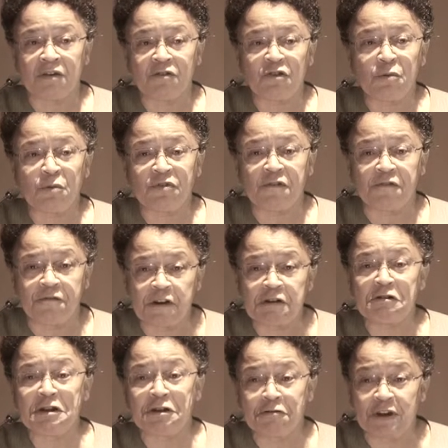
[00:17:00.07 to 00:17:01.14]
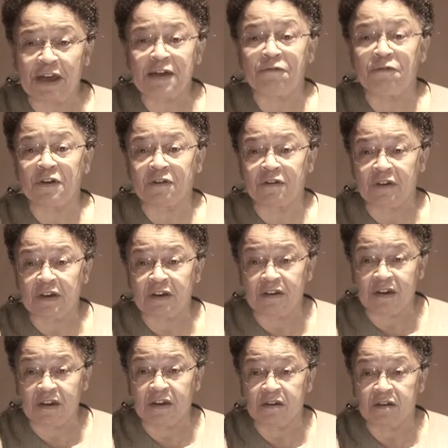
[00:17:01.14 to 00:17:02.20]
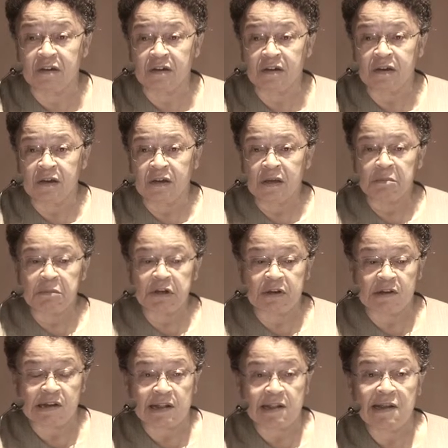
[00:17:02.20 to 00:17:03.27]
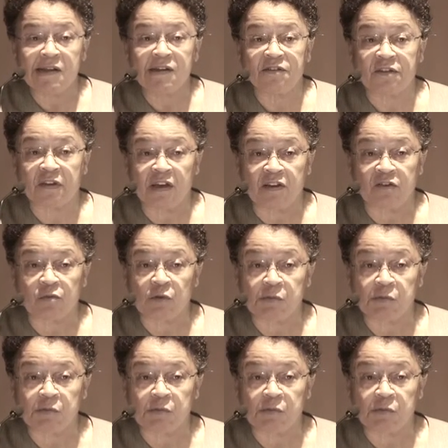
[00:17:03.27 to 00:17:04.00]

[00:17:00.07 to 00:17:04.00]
she was a very good advocate indeed. But her client's case